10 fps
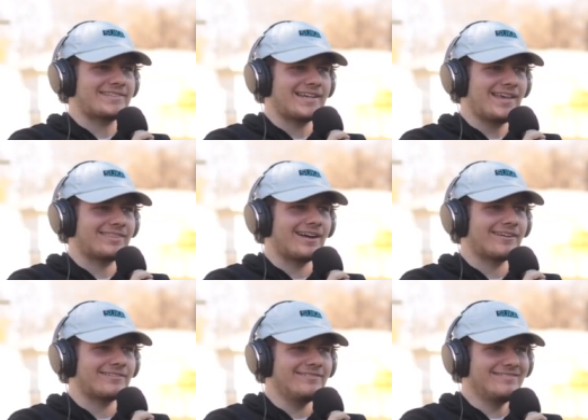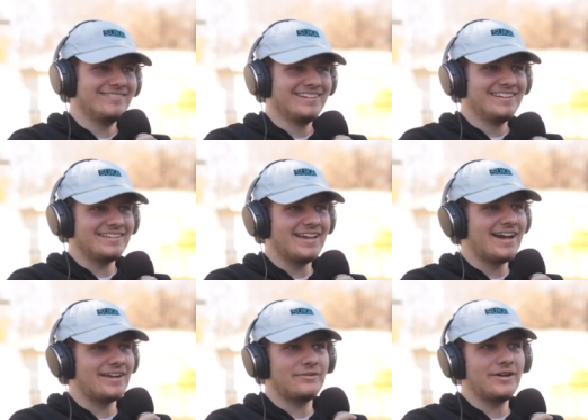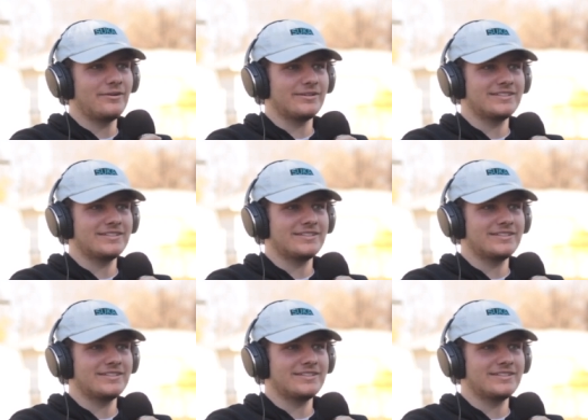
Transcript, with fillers: teeth hurt. Yeah, I don't know.